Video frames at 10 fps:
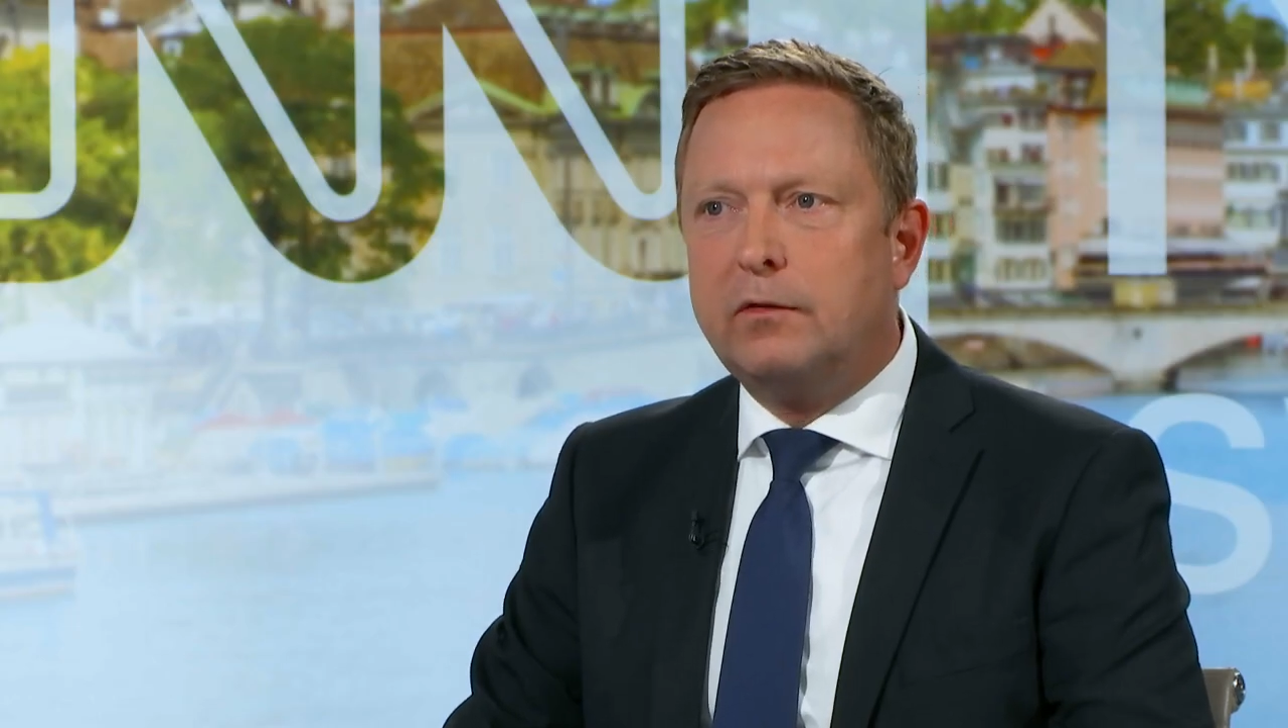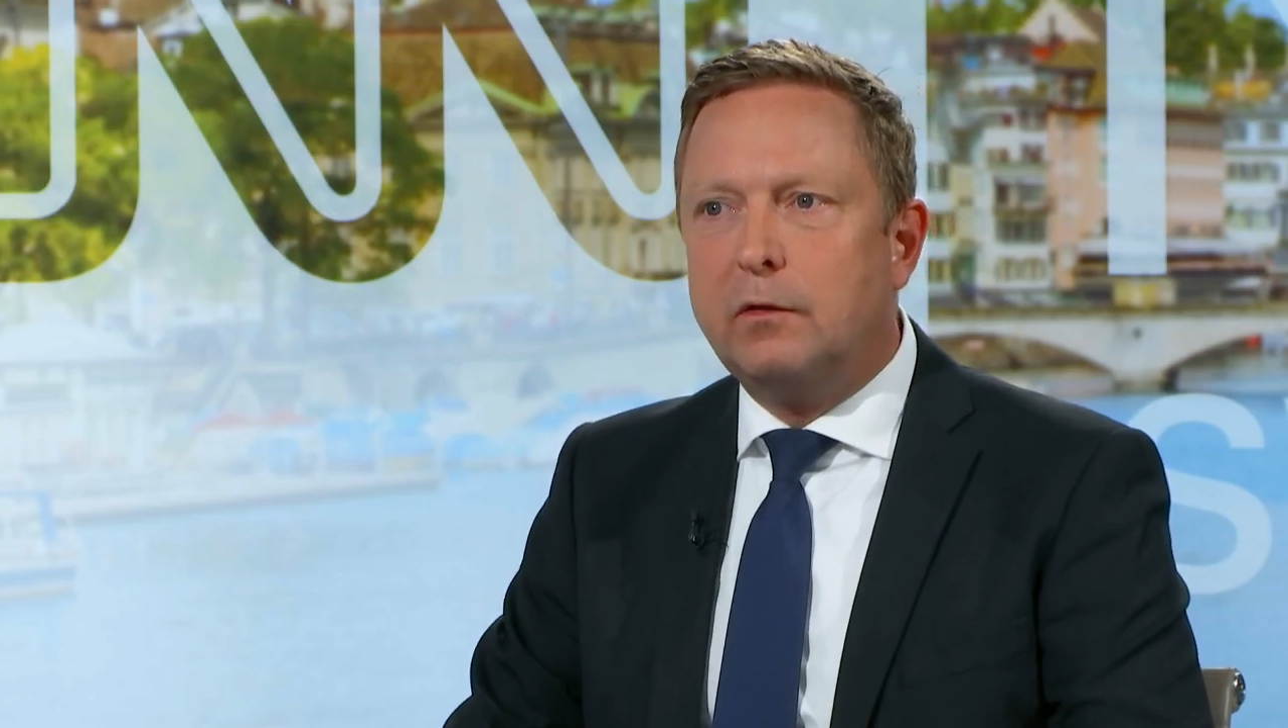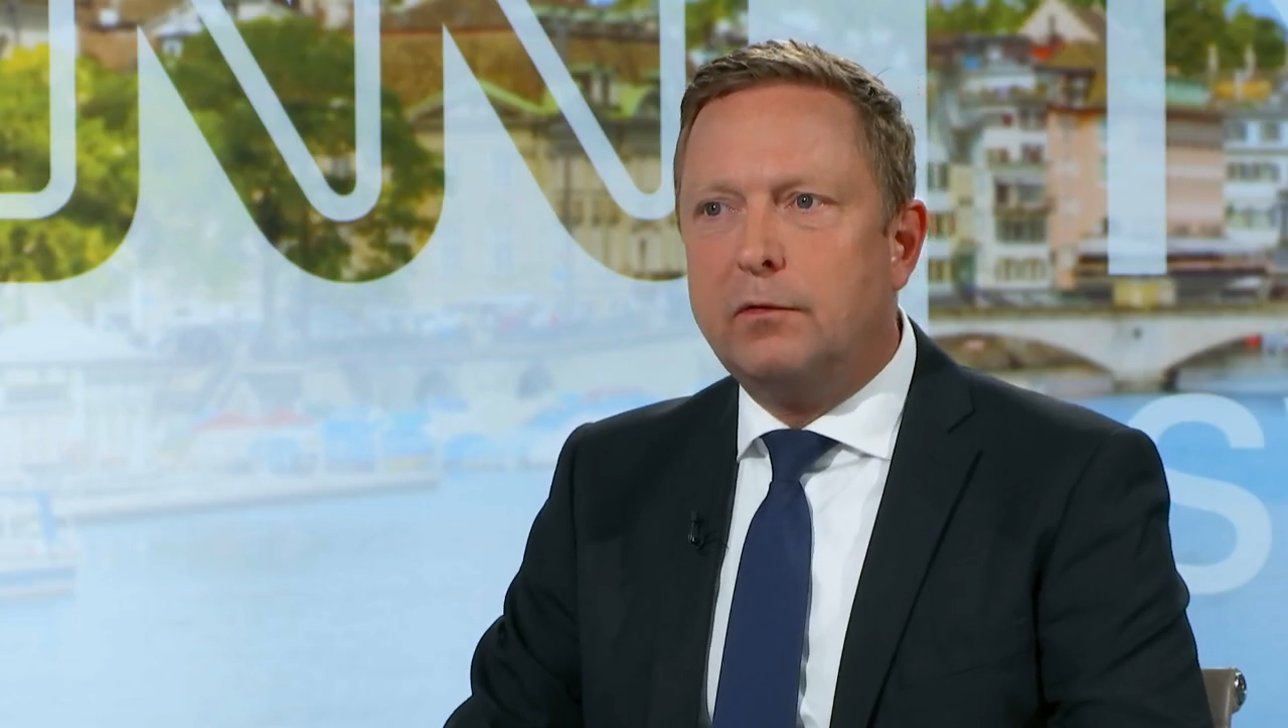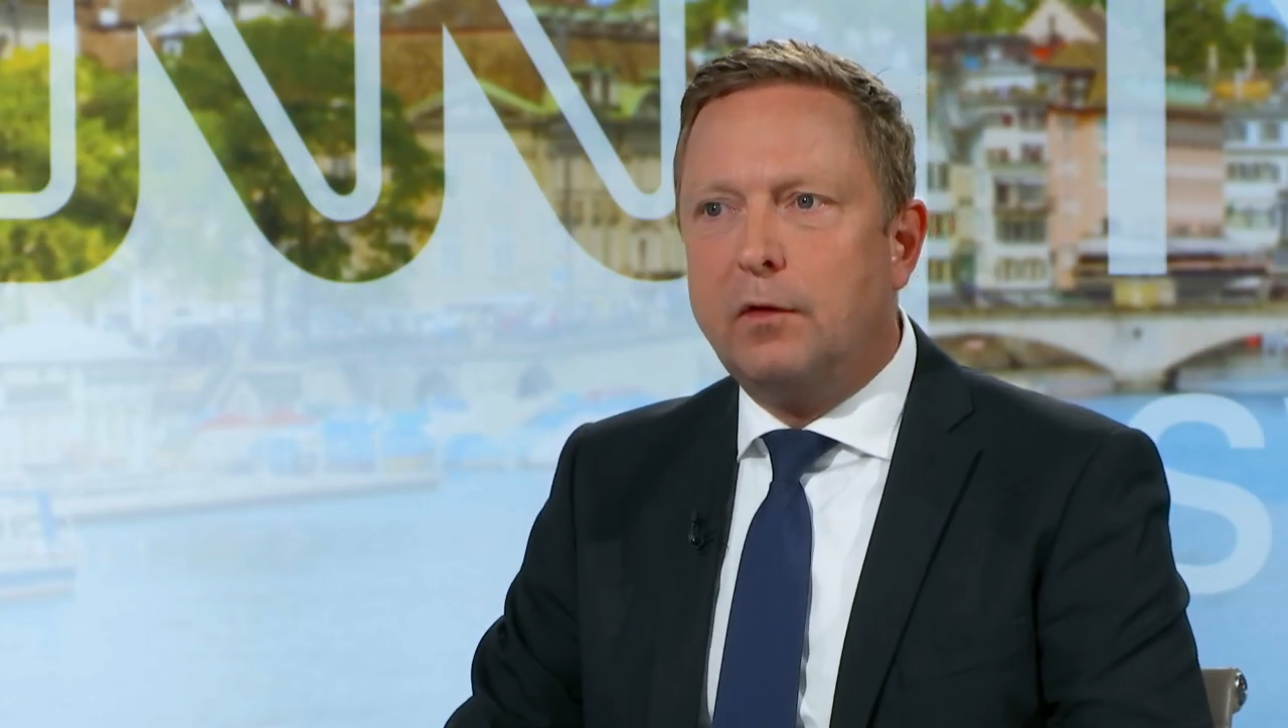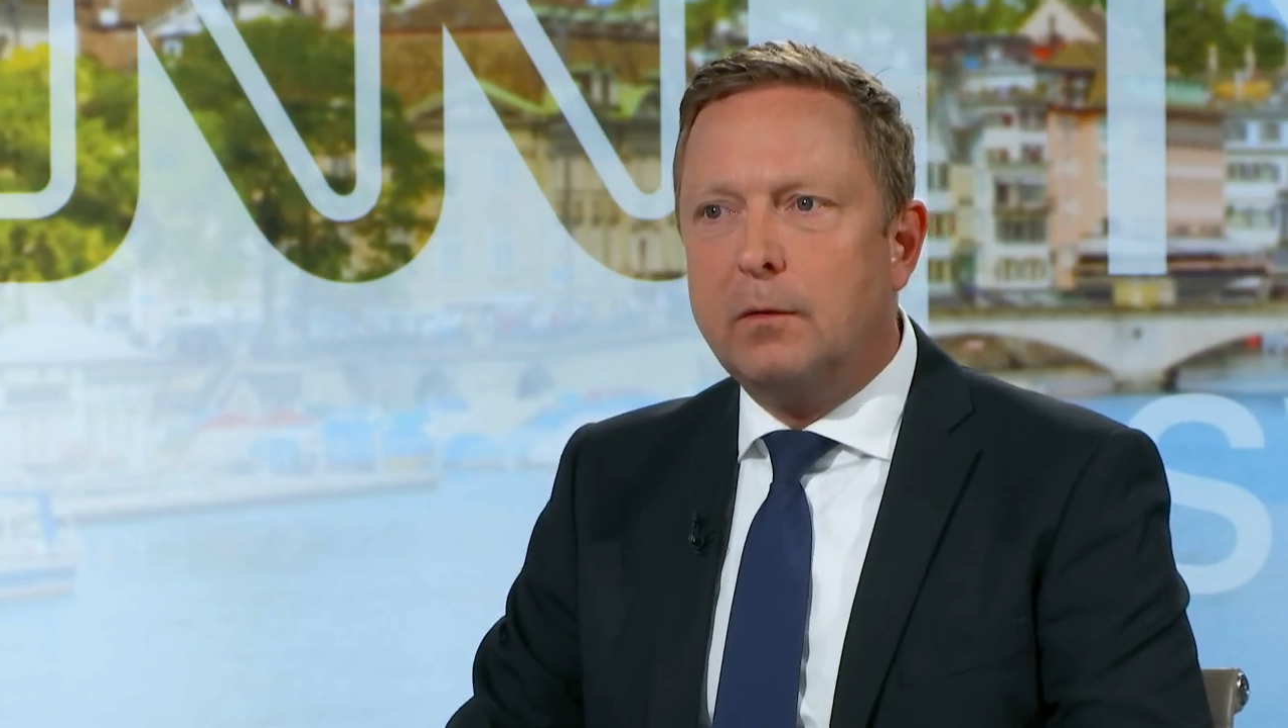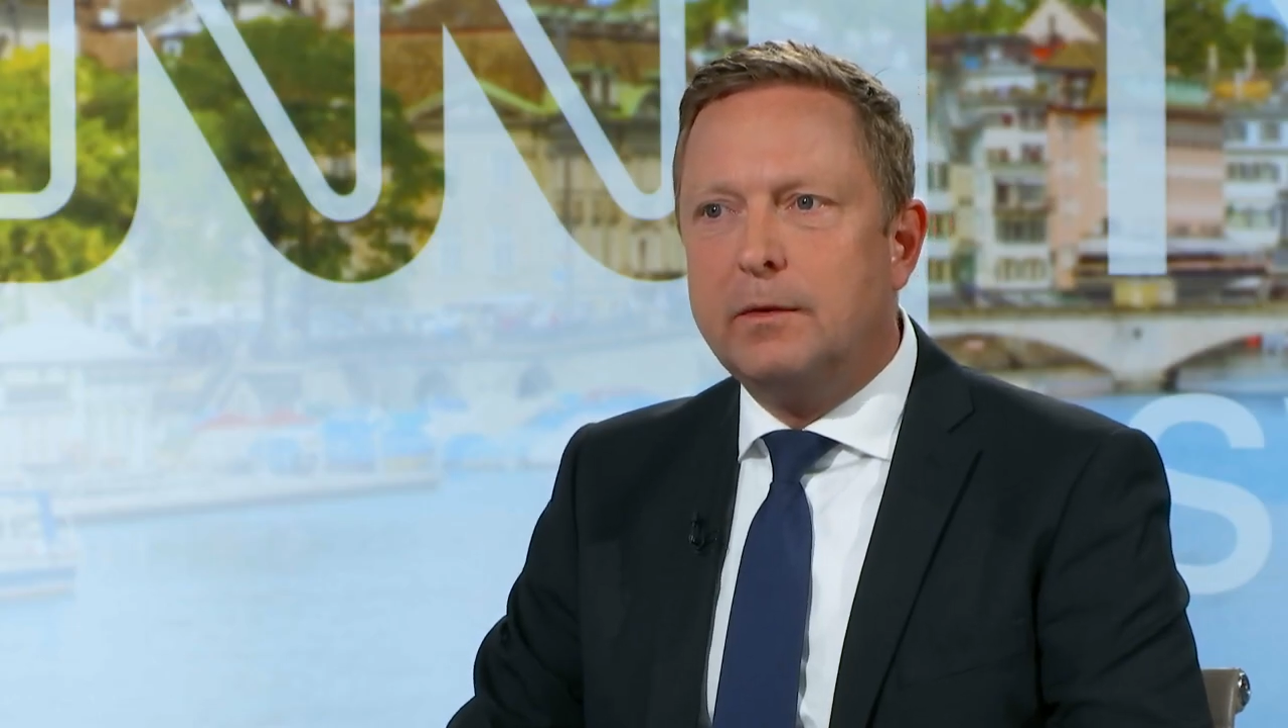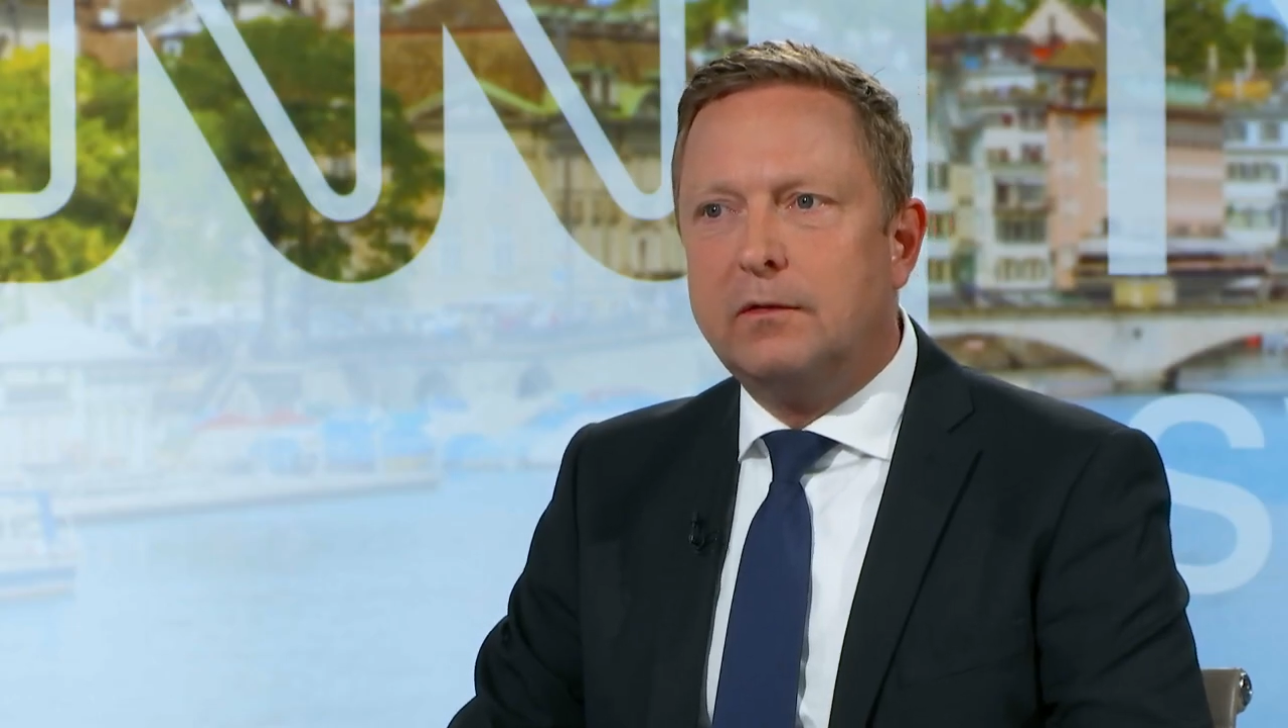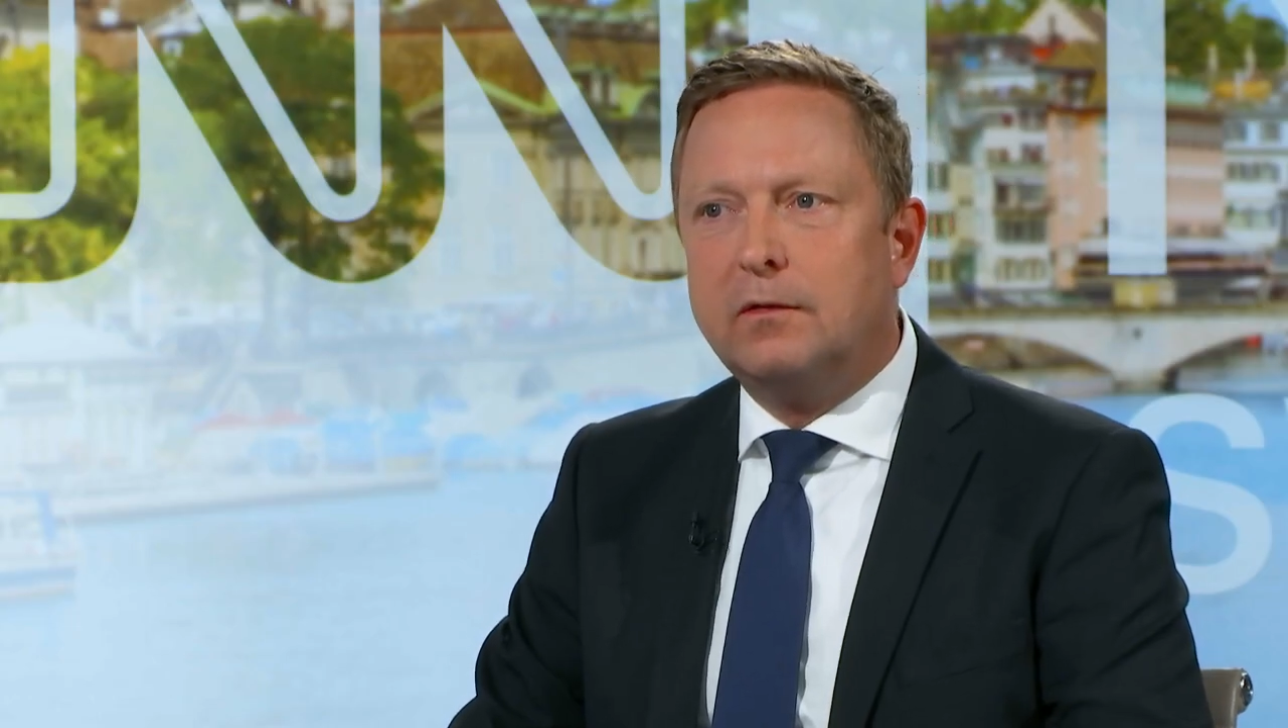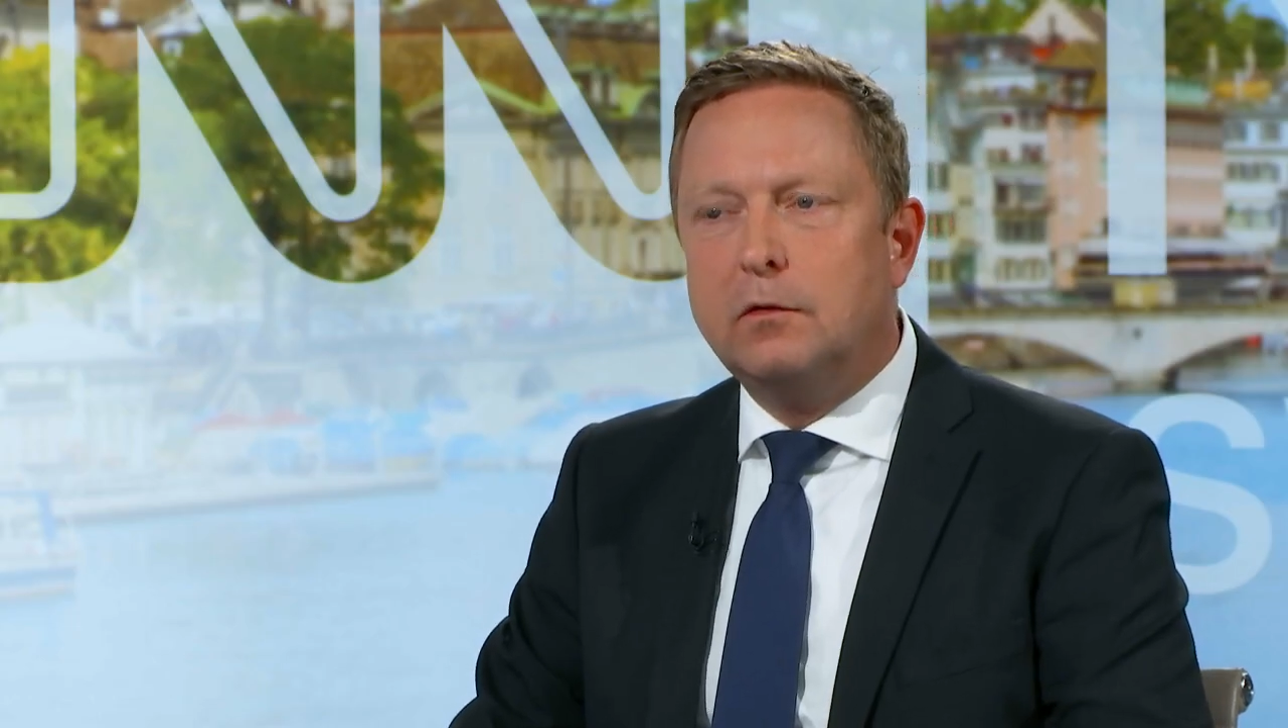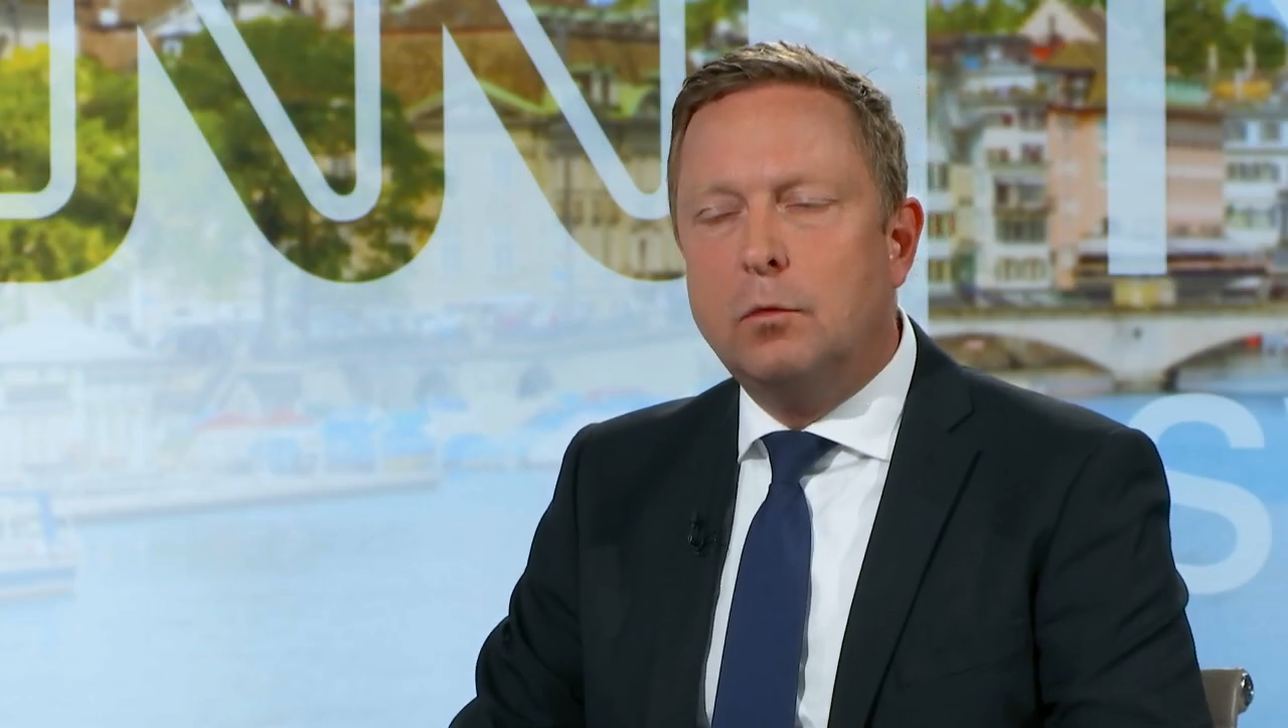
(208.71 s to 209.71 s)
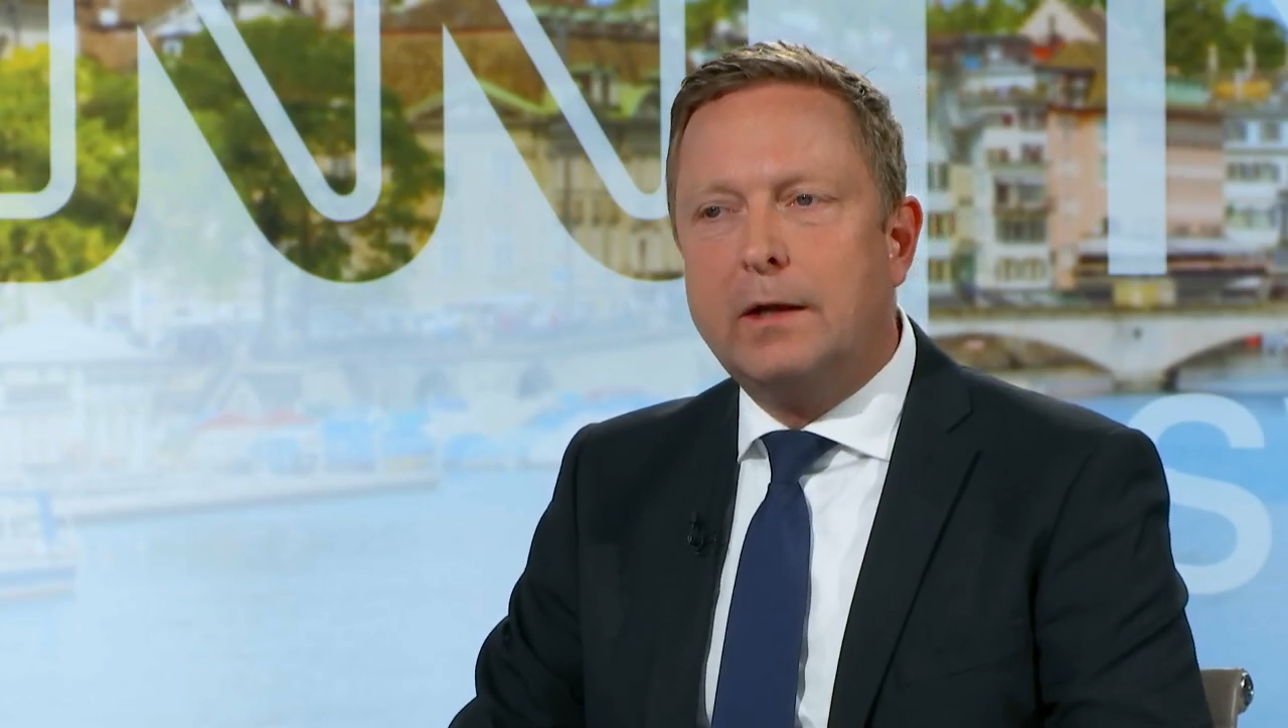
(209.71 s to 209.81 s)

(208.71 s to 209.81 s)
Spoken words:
so far because it's new